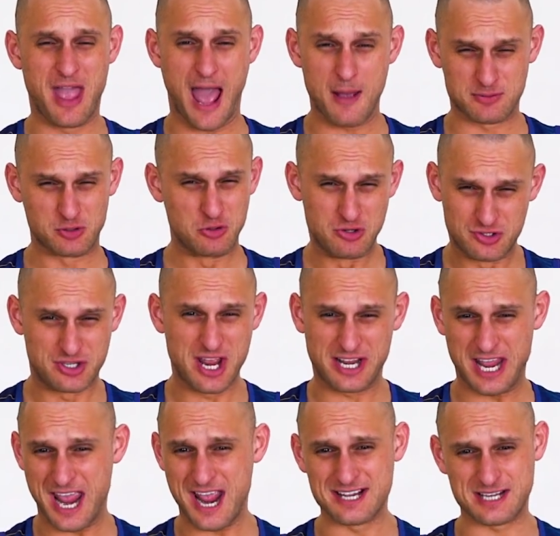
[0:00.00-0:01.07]
absolute
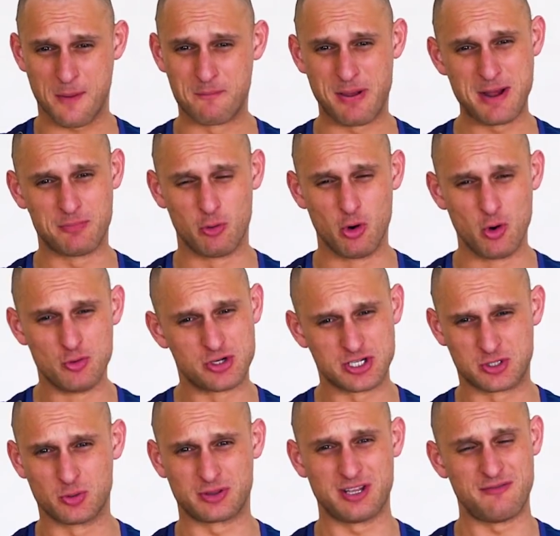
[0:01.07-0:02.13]
dickheads, and people who
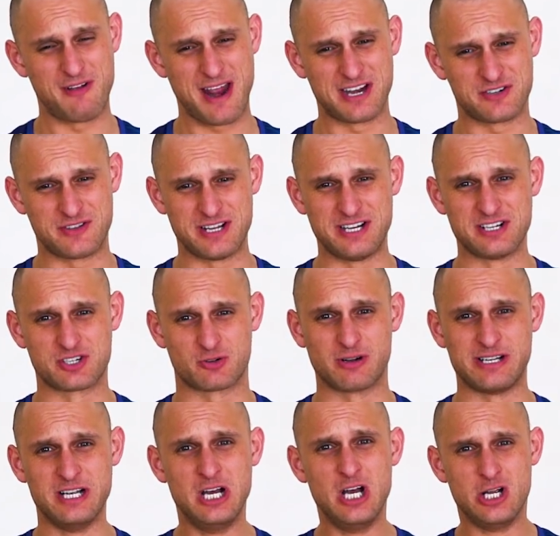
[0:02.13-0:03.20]
just took the advantage of the
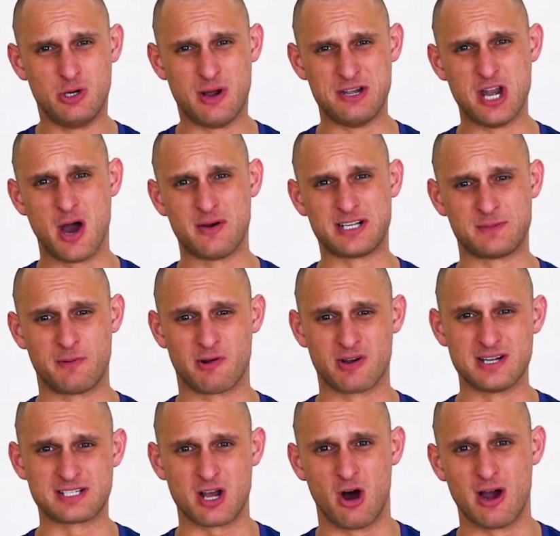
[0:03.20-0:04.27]
industry, who had no
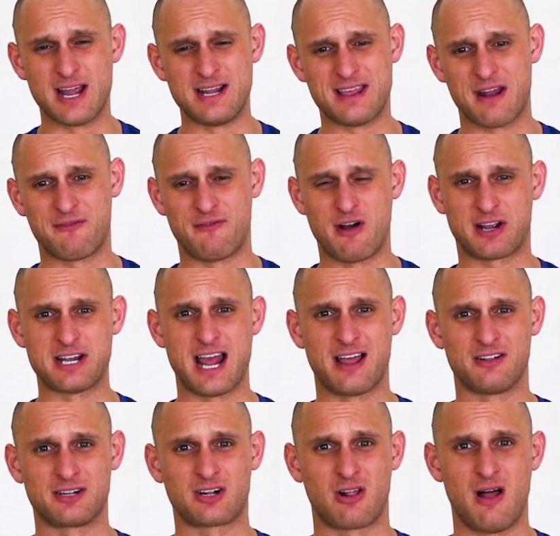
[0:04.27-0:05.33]
experience, that is that fucking
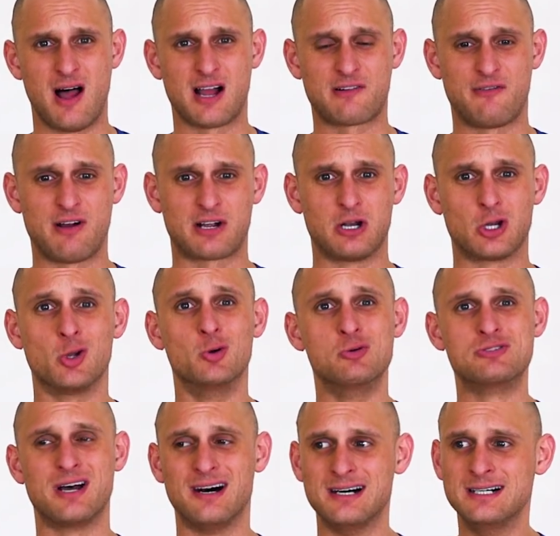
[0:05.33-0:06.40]
Alan Clark, fucking
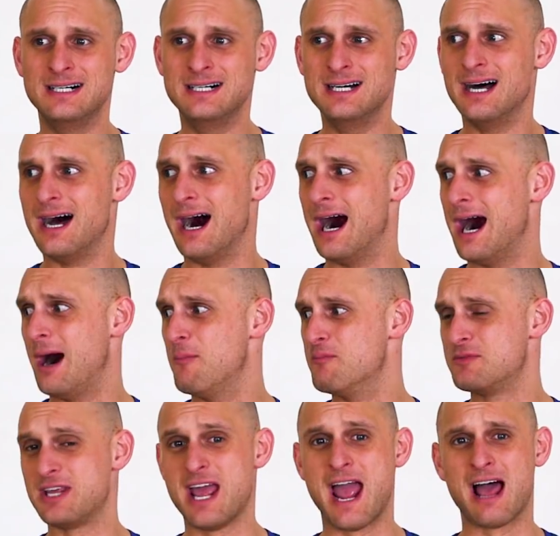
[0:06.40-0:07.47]
loser.
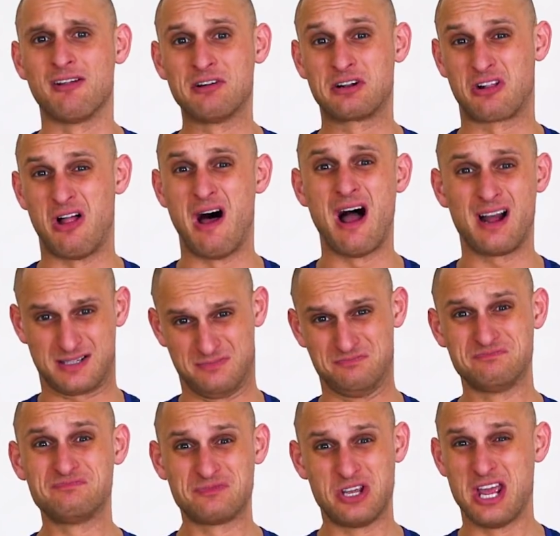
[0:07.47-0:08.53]
Um, yeah, Alan Clark,
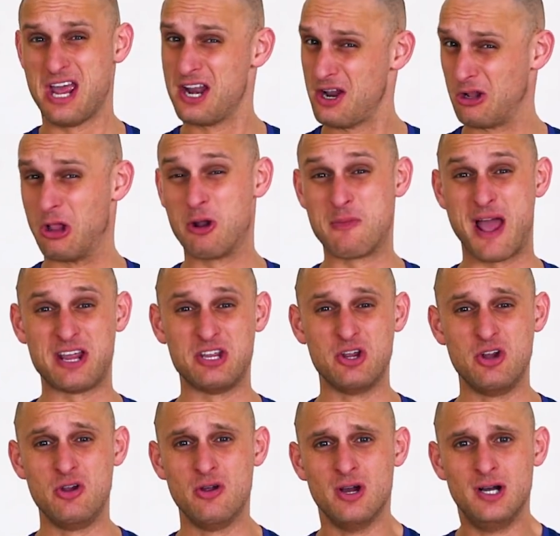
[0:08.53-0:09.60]
yeah, I know a lot about
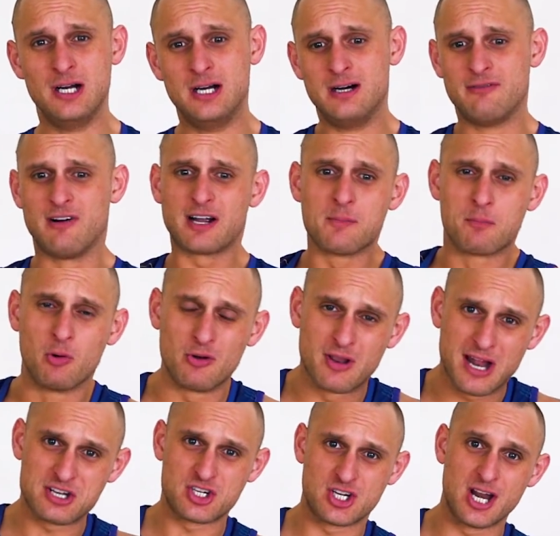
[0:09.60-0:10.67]
you, fucking putting
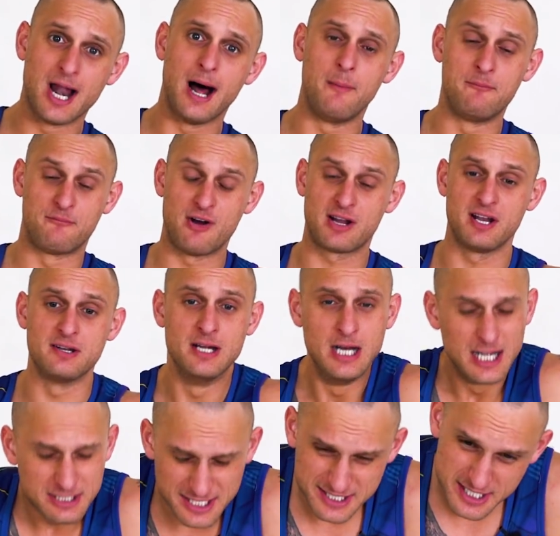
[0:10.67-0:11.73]
that shit up, fucking,
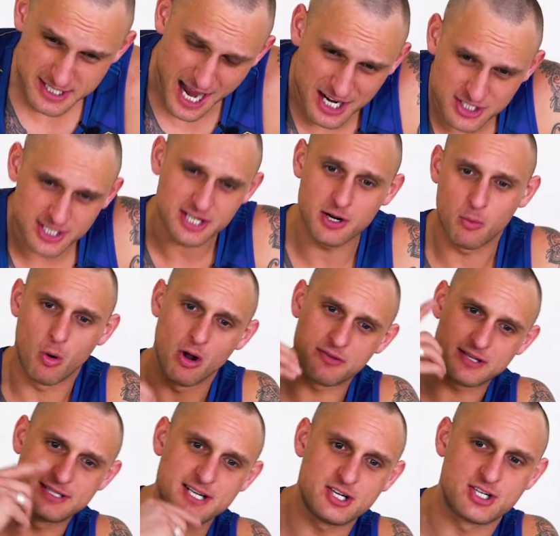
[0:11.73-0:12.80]
this is actually, you know
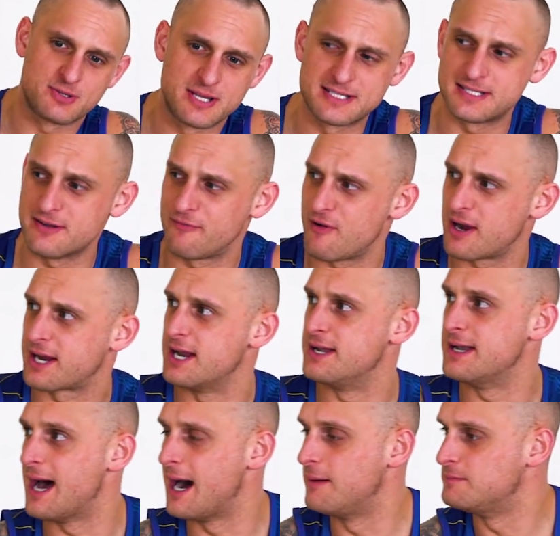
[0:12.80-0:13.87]
what, this is a, this is a
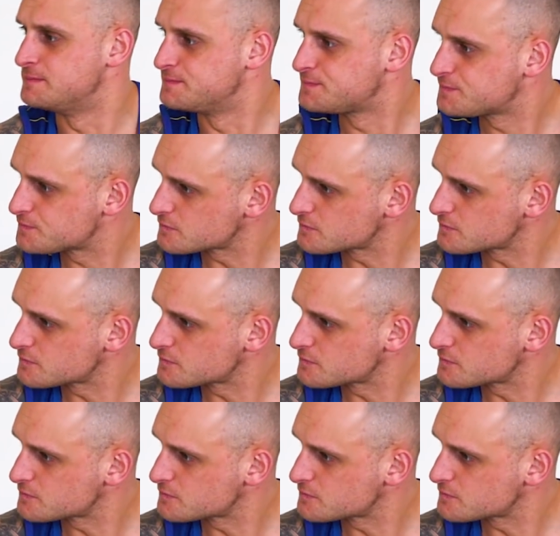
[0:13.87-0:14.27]
fucking, um,